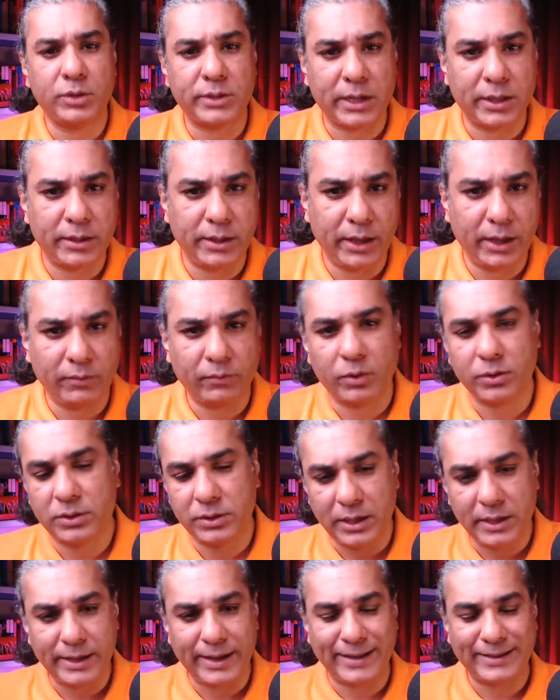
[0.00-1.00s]
Mossadegh was
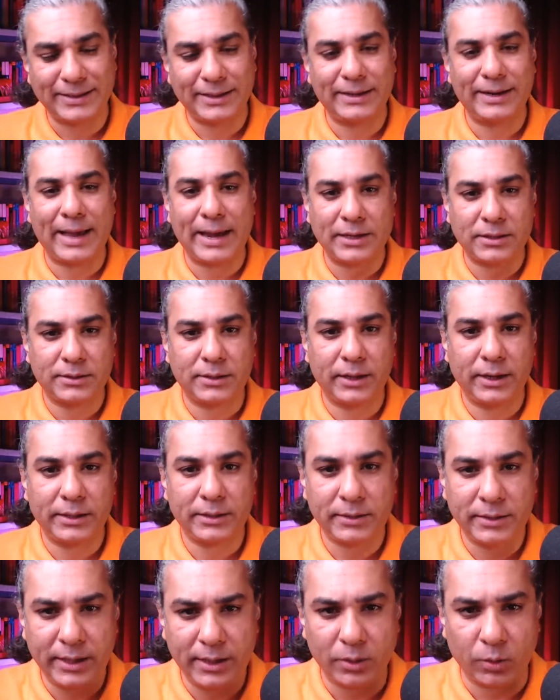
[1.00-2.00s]
seen as a
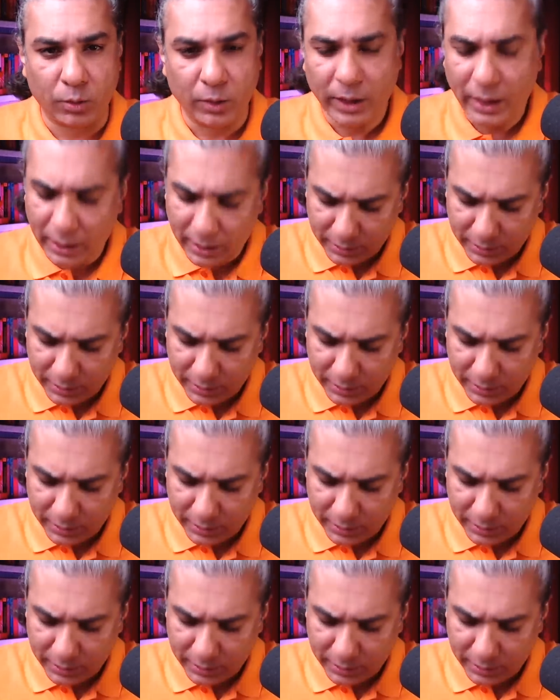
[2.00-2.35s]
nationalist hero.